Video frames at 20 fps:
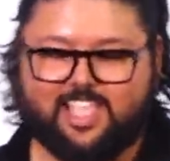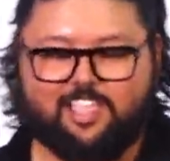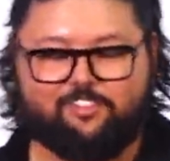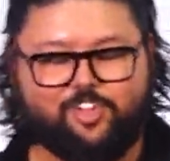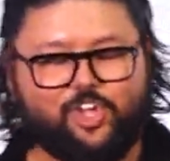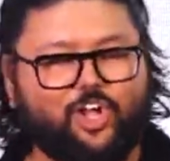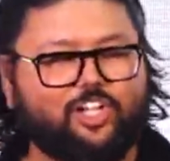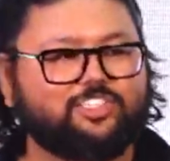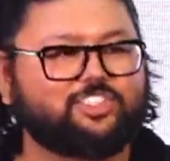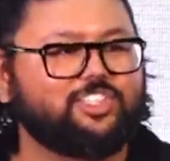
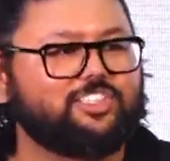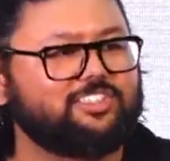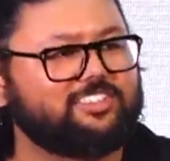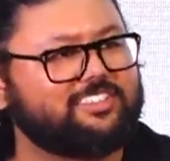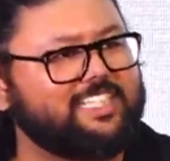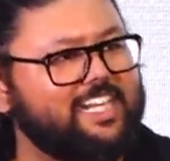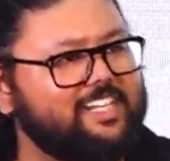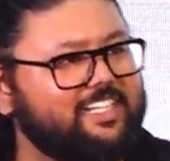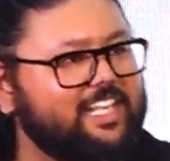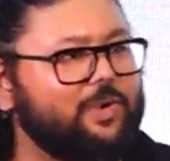We also
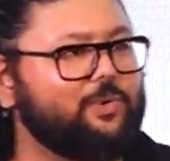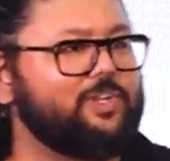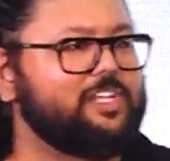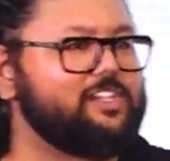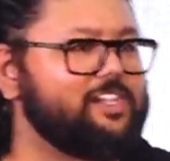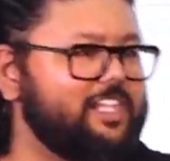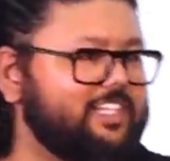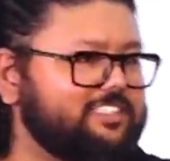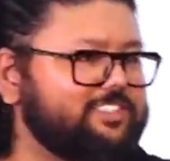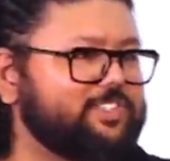sent out a
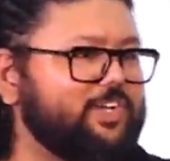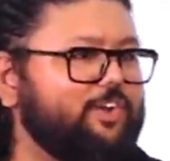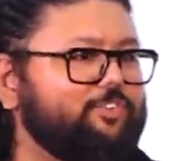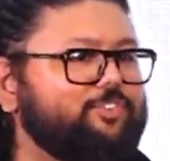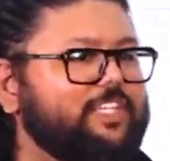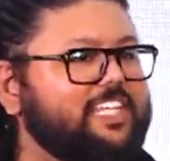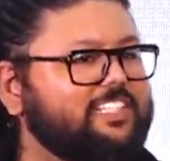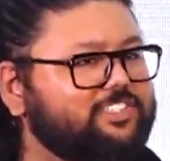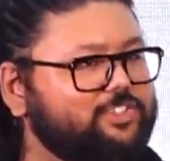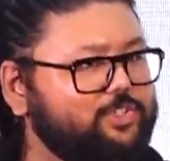list of
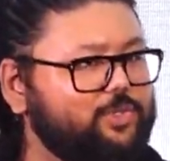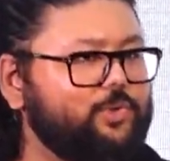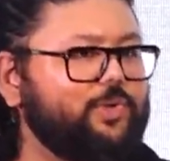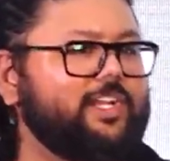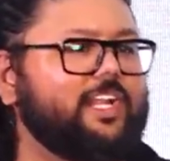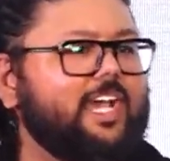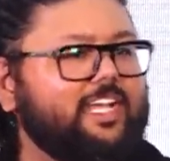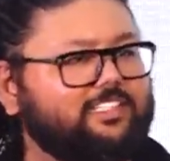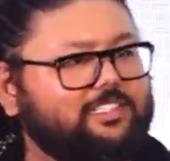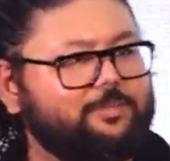things to do in
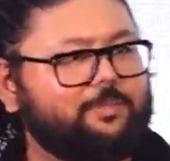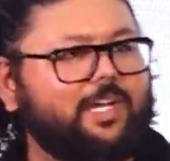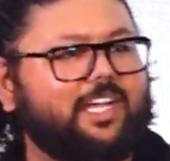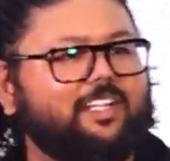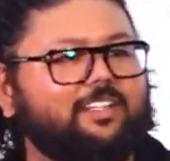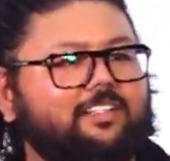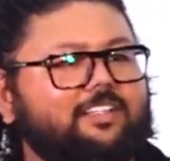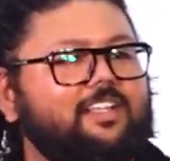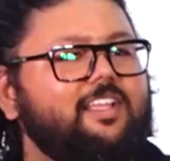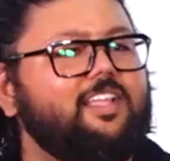
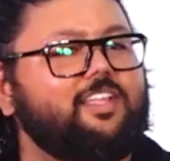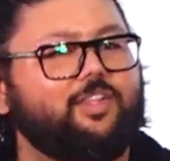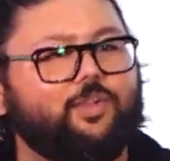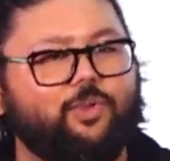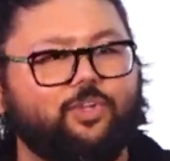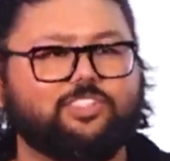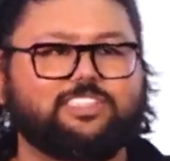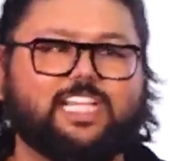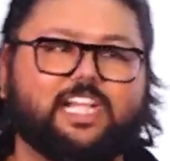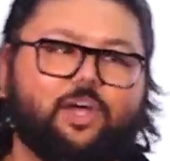Hyderabad.
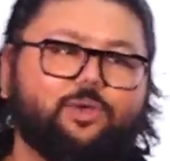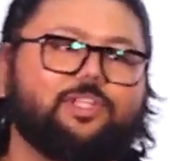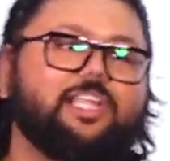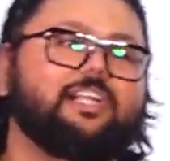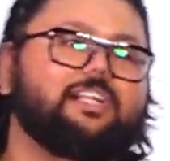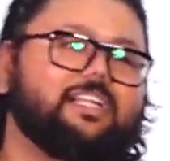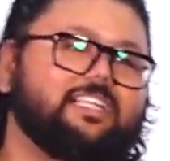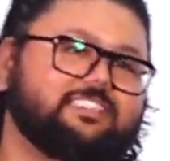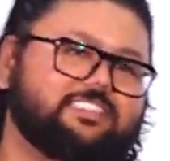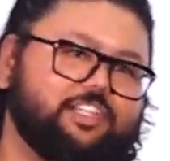Check out
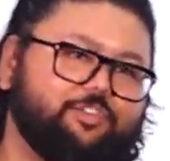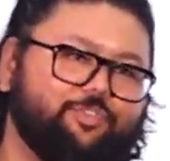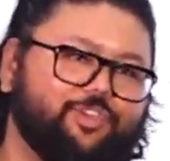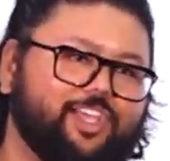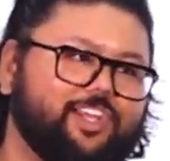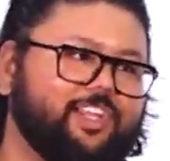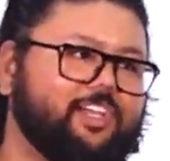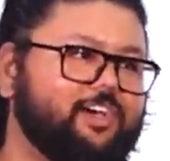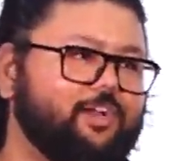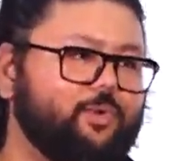that list if you
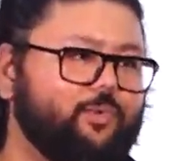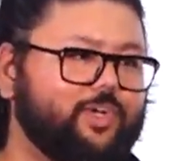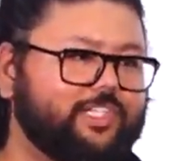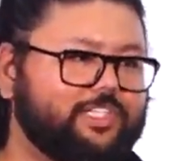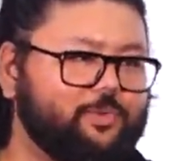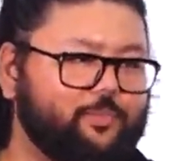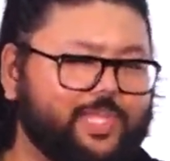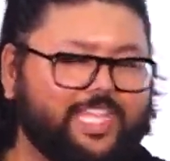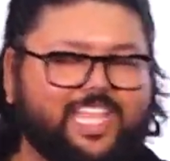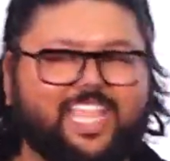are here over
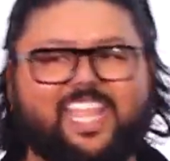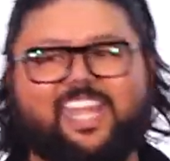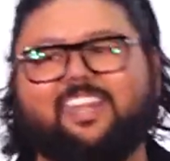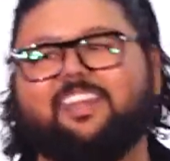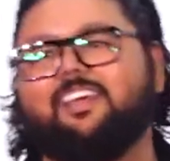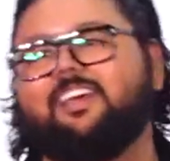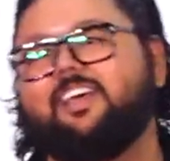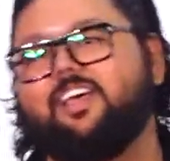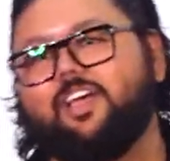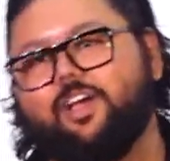the weekend.
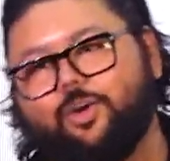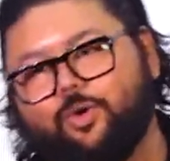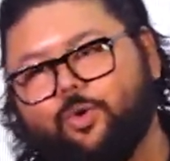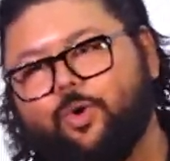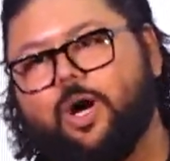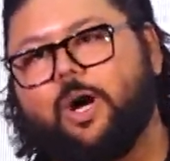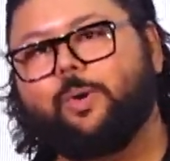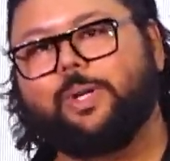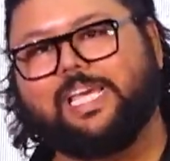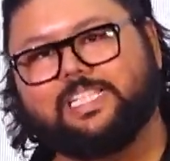Go
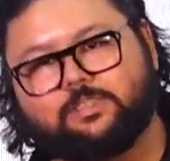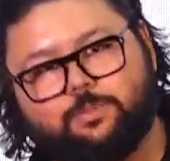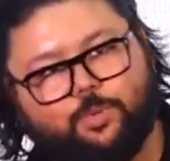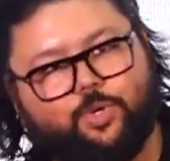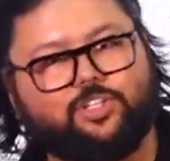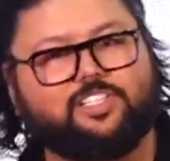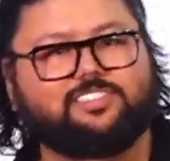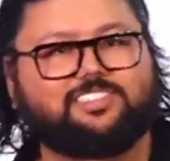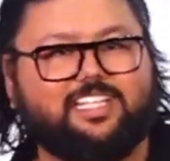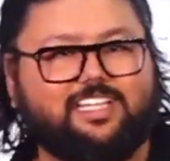out, explore
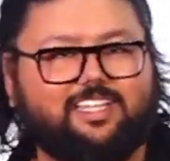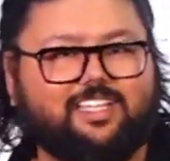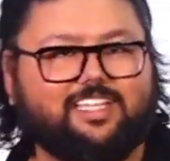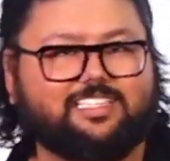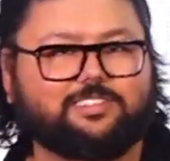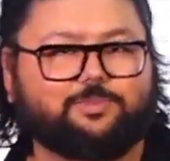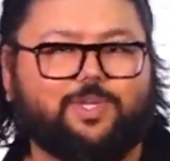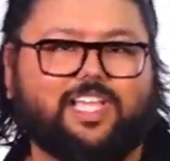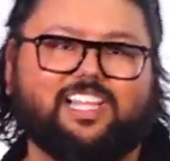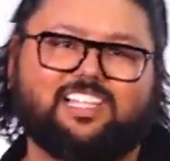the city
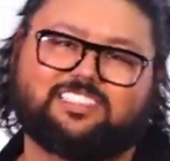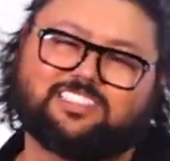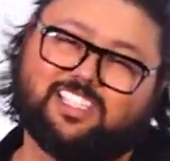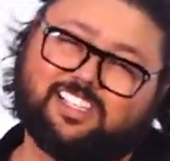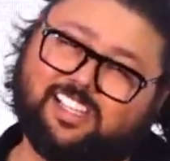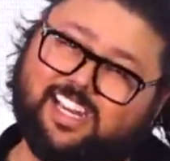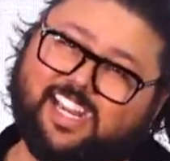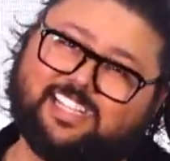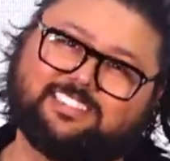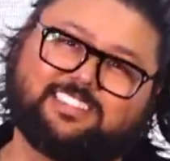as well. It's a
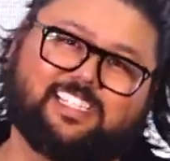great